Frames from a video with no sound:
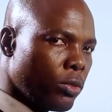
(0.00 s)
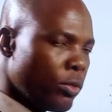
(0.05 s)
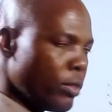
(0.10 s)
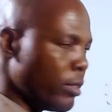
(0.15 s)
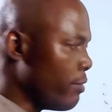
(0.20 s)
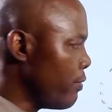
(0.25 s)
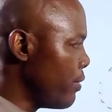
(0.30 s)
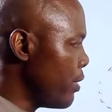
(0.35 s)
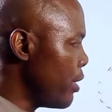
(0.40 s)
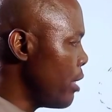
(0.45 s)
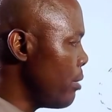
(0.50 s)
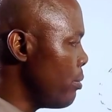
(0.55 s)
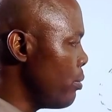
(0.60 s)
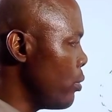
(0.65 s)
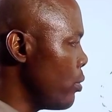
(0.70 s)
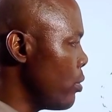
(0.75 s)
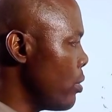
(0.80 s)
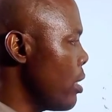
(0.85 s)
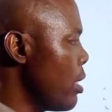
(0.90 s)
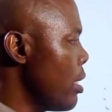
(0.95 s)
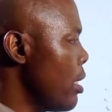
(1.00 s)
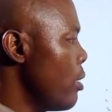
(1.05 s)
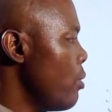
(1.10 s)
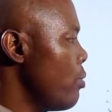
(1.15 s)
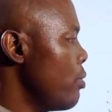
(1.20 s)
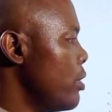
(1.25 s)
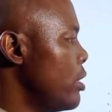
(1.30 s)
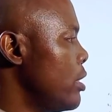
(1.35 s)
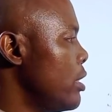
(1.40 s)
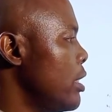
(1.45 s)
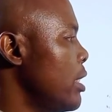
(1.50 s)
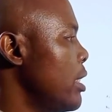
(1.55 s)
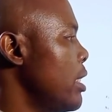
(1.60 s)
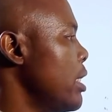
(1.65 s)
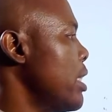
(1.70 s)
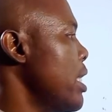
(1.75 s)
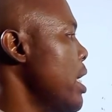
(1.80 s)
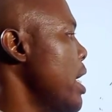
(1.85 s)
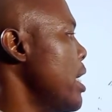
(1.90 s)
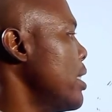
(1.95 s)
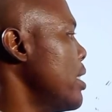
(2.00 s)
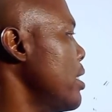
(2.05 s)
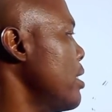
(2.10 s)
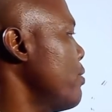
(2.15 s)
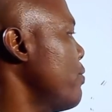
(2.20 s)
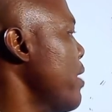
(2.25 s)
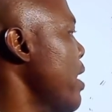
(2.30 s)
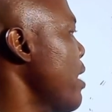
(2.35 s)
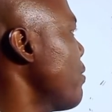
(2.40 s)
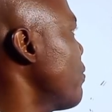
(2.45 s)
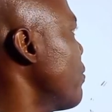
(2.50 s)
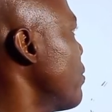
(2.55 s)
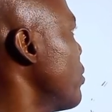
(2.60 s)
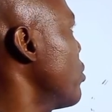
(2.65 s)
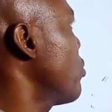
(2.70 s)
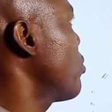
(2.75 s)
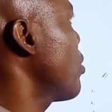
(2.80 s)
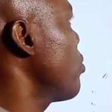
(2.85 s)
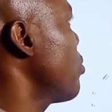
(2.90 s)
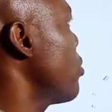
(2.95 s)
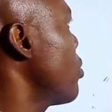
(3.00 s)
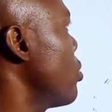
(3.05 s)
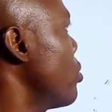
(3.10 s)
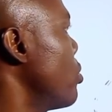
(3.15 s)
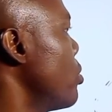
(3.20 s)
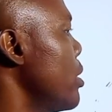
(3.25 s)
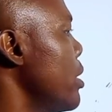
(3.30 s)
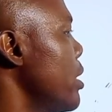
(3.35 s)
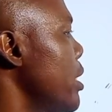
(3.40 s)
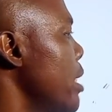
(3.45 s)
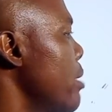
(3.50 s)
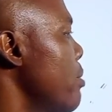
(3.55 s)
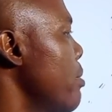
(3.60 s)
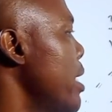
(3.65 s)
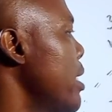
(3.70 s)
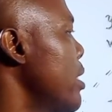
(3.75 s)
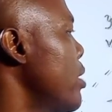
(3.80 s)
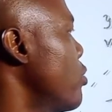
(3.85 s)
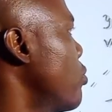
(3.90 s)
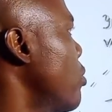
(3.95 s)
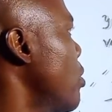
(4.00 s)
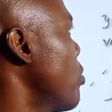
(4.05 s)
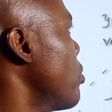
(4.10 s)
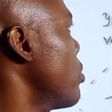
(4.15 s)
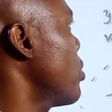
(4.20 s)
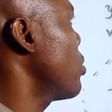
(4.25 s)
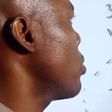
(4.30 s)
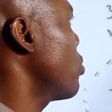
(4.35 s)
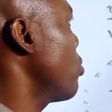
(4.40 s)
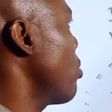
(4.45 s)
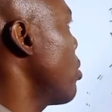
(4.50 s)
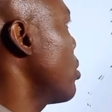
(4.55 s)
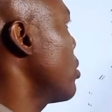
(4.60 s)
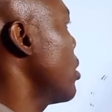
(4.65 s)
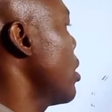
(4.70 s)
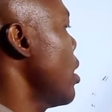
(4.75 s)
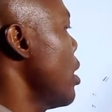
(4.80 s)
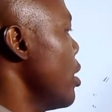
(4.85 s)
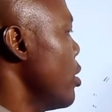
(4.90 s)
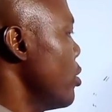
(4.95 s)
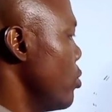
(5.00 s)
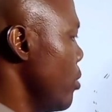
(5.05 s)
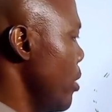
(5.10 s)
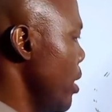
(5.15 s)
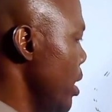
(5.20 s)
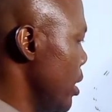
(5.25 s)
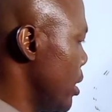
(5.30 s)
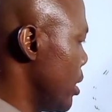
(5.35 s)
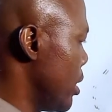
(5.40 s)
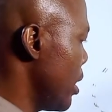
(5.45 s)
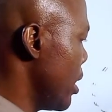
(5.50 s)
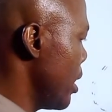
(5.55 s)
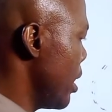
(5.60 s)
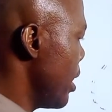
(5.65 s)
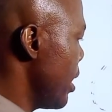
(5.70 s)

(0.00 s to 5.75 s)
To the variable, which is a theta and 35. This one will go to the name, and this one will go to what? To age.